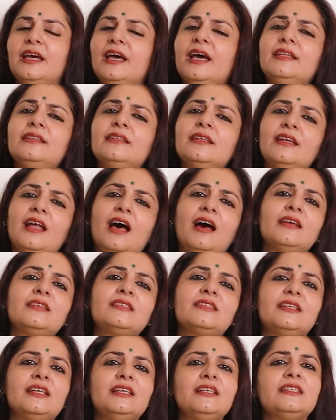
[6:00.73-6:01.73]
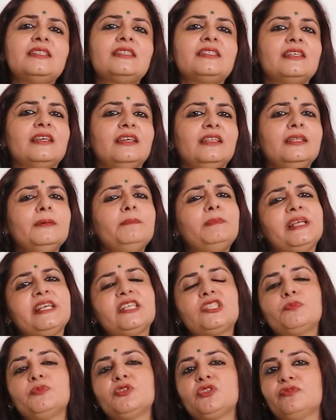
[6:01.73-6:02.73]
And the last is the
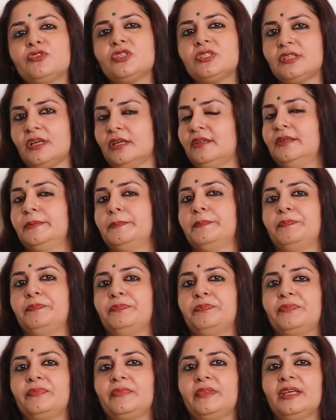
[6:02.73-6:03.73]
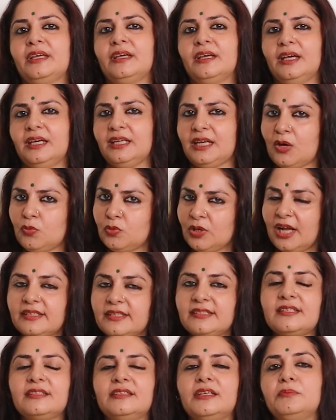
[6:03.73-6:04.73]
placement of the Sun. And I
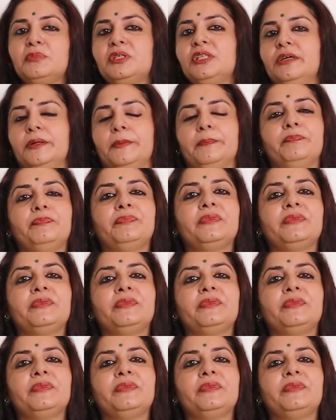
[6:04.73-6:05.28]
answer them here.